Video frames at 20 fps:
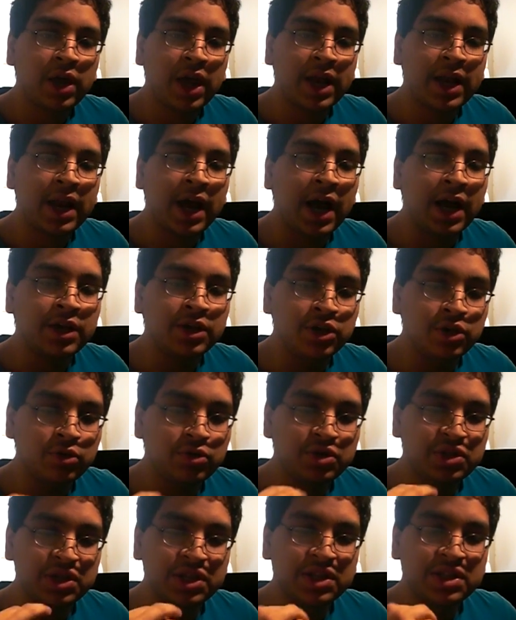cannot
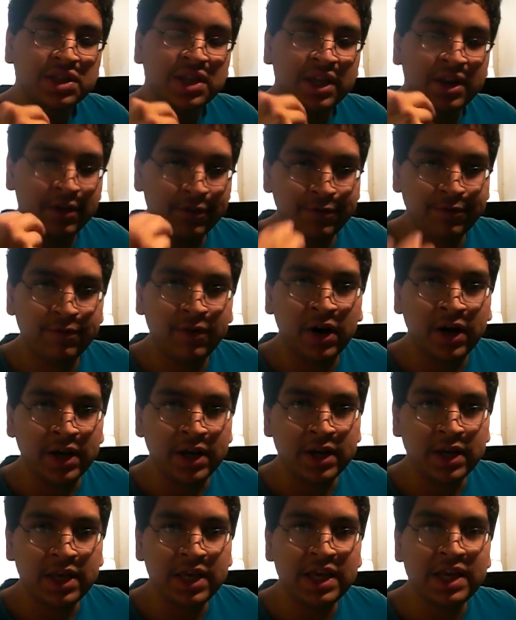use this in a
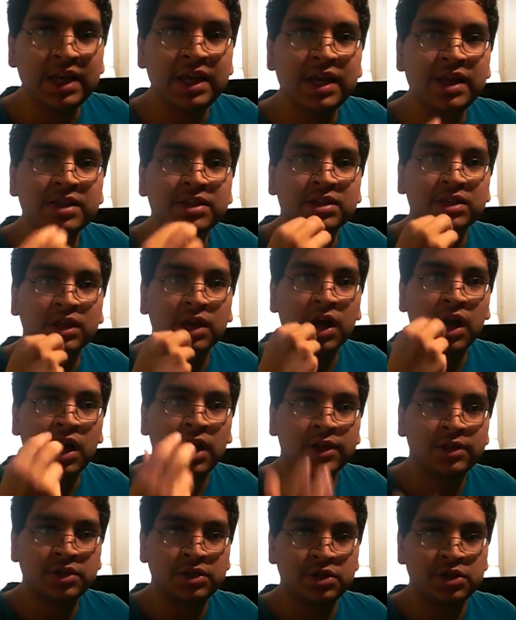fight. He needs to
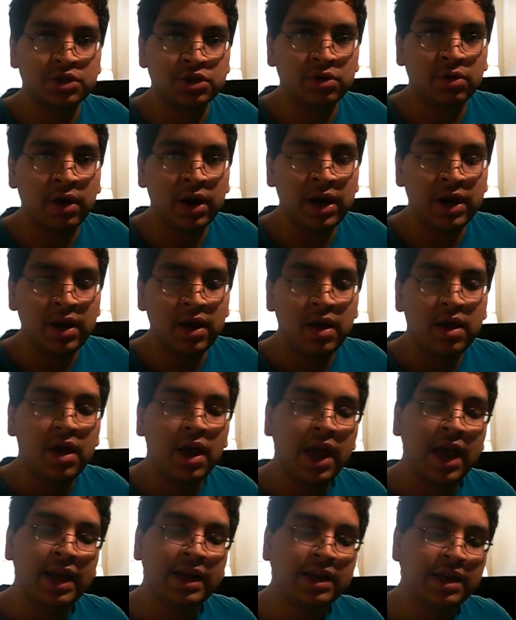concentrate
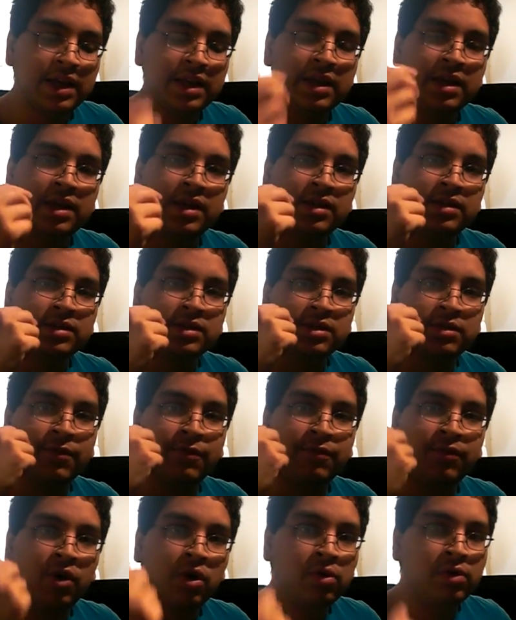and he needs to
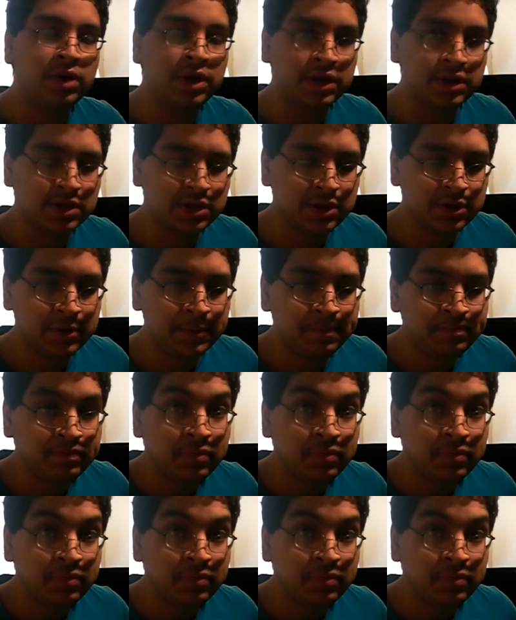focus.